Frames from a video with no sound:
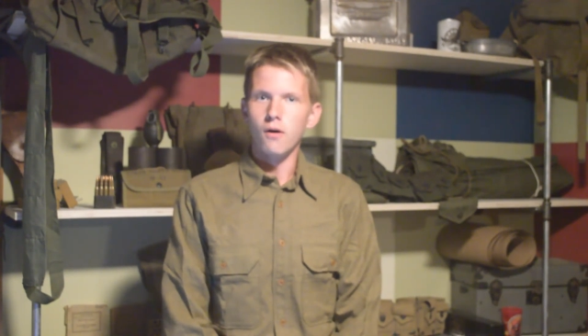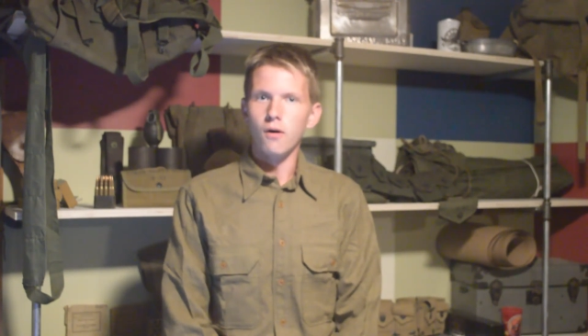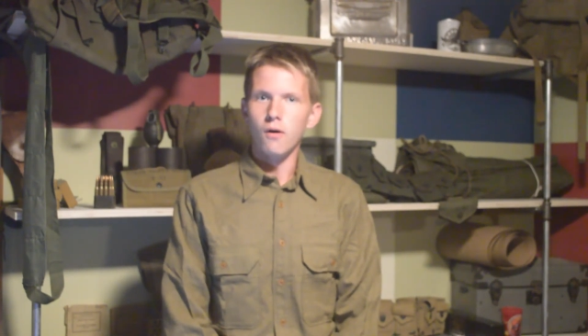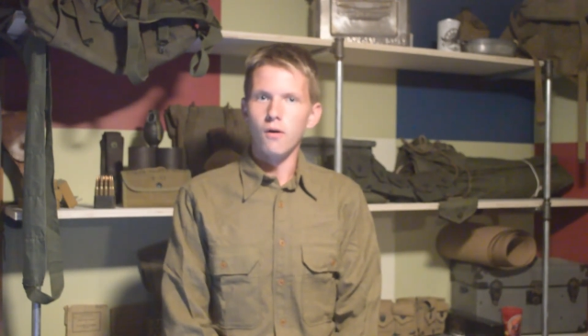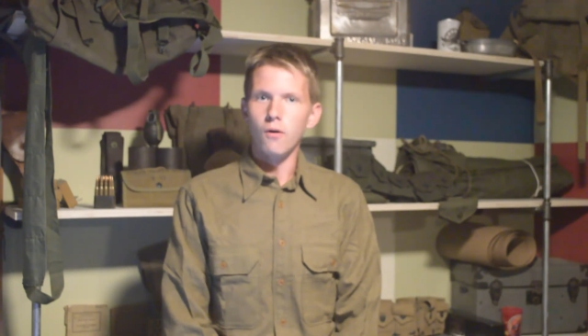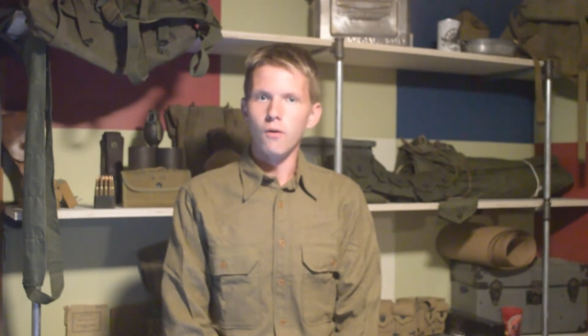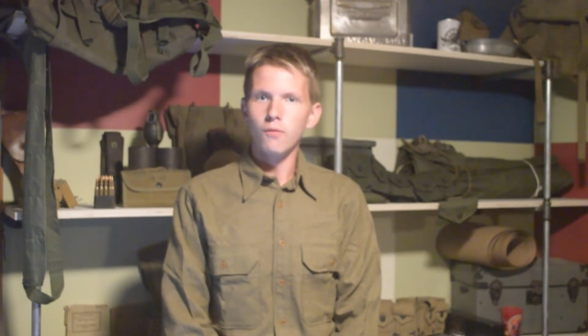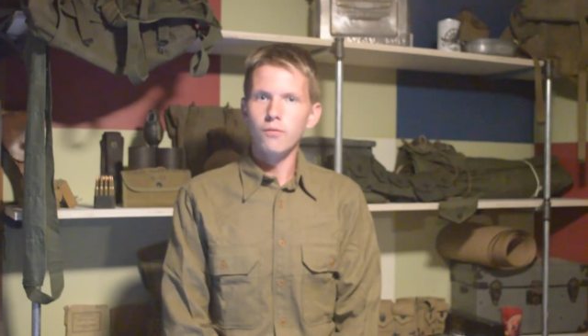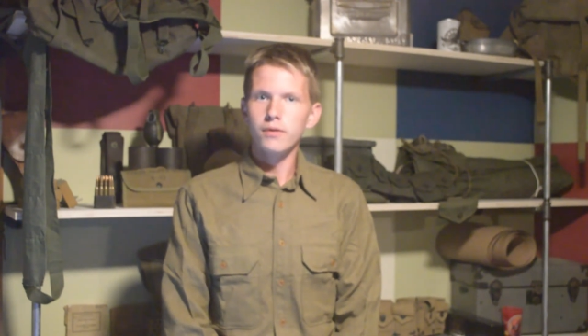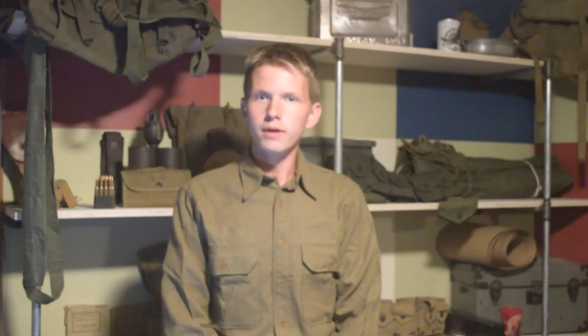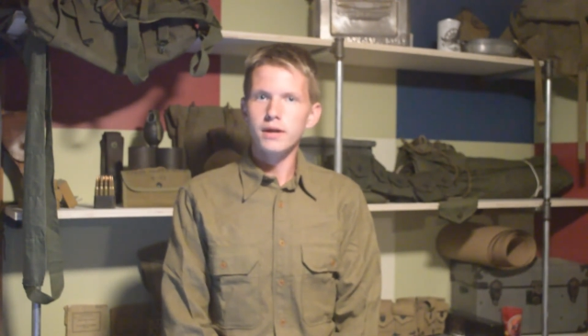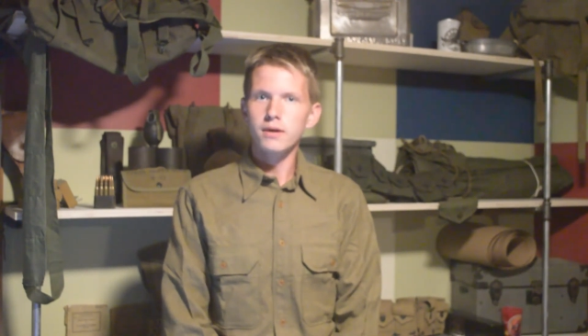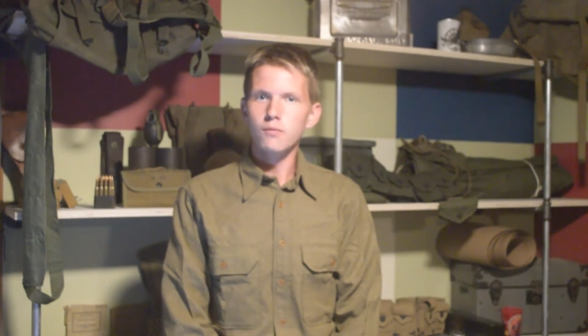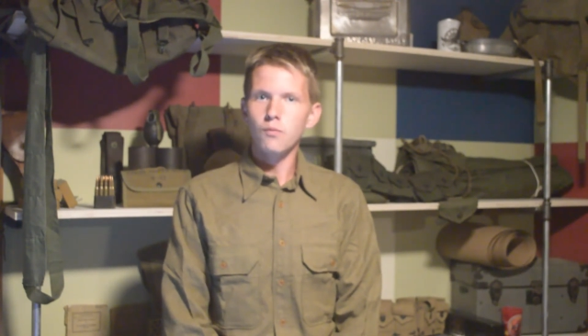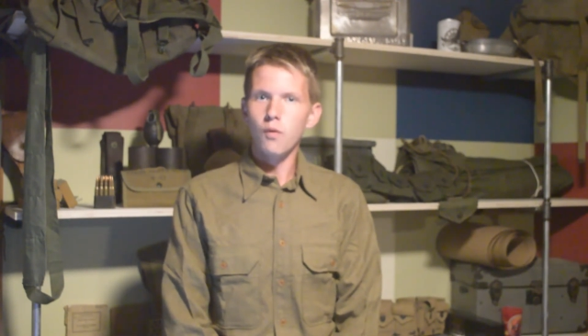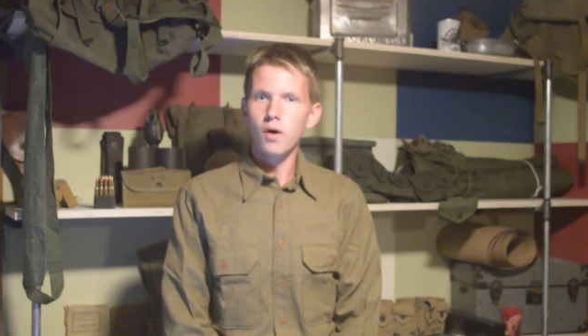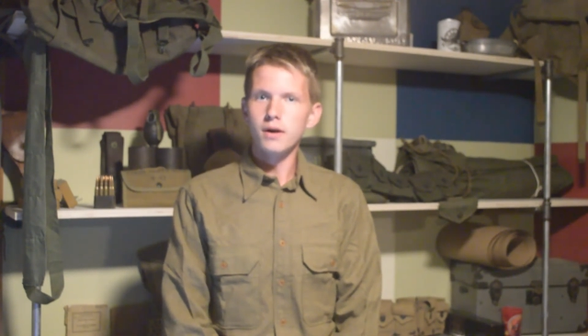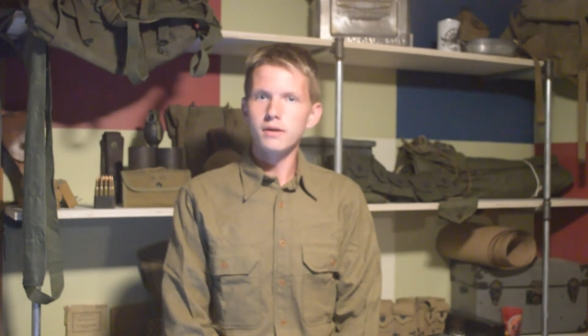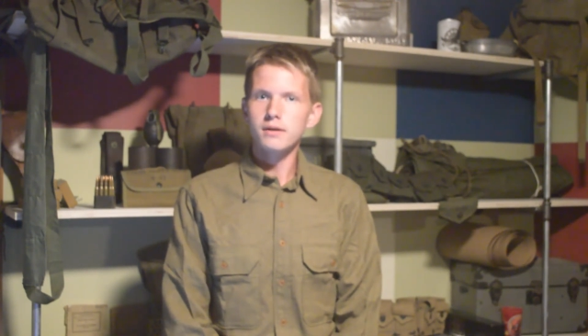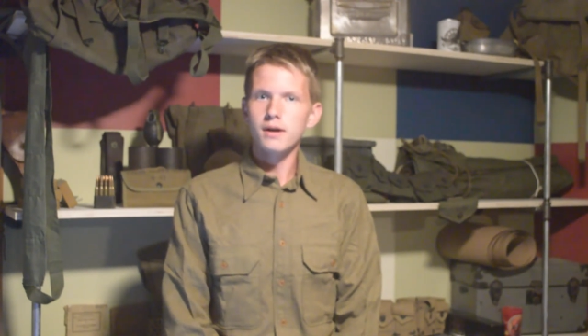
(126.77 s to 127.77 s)
only
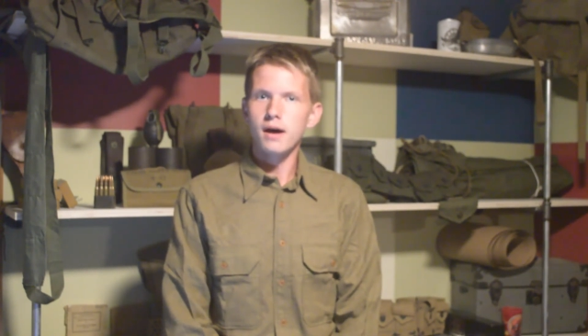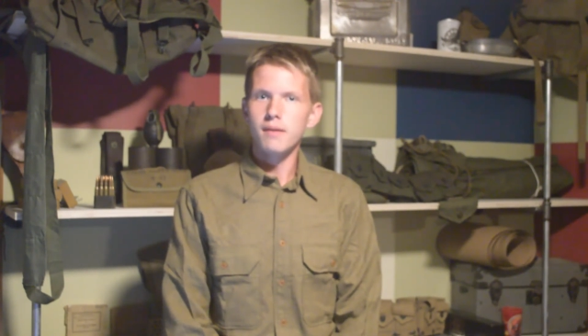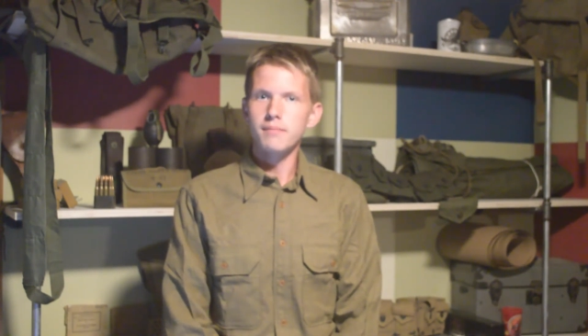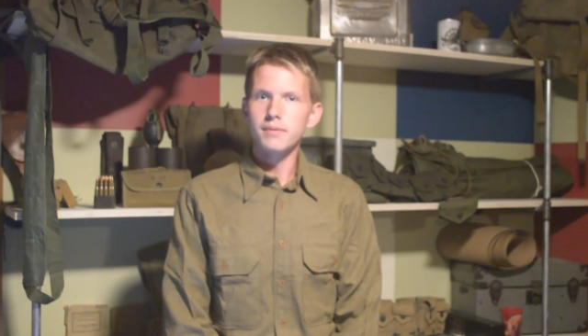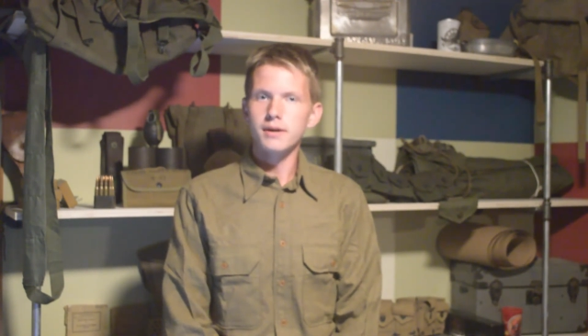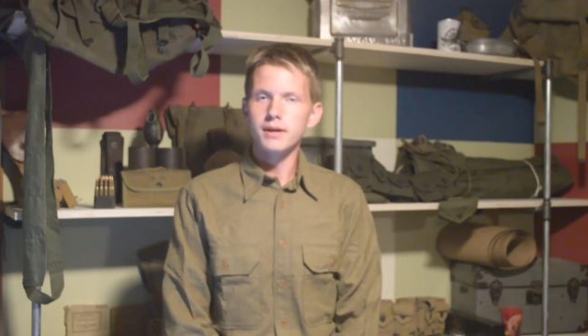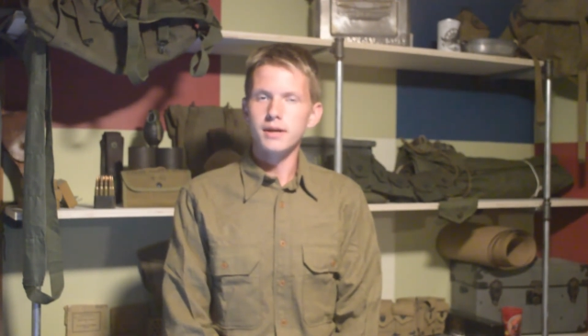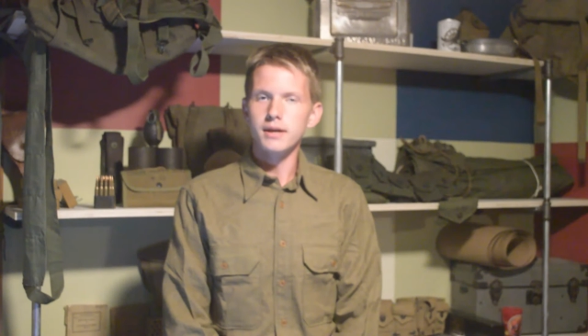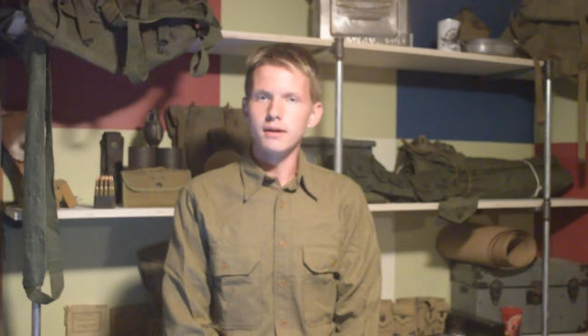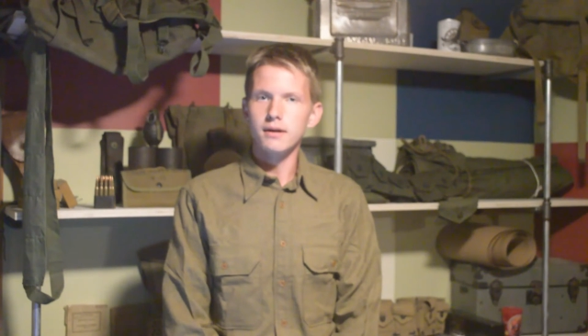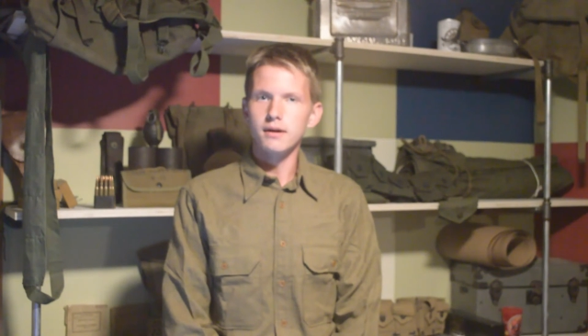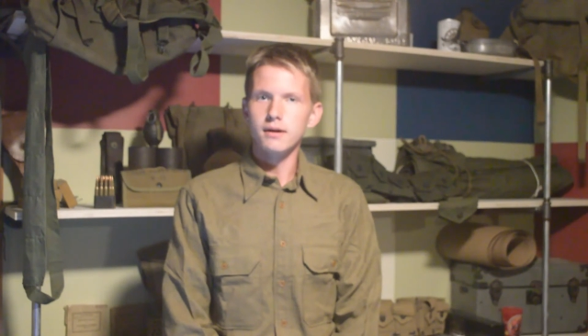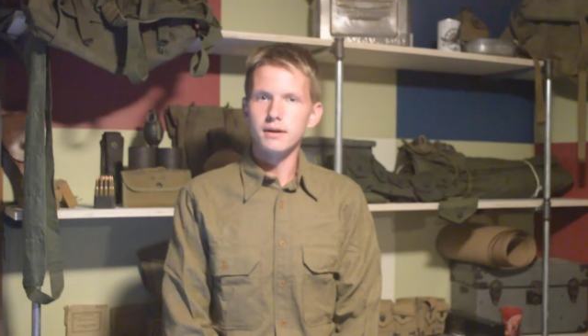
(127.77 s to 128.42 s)
one company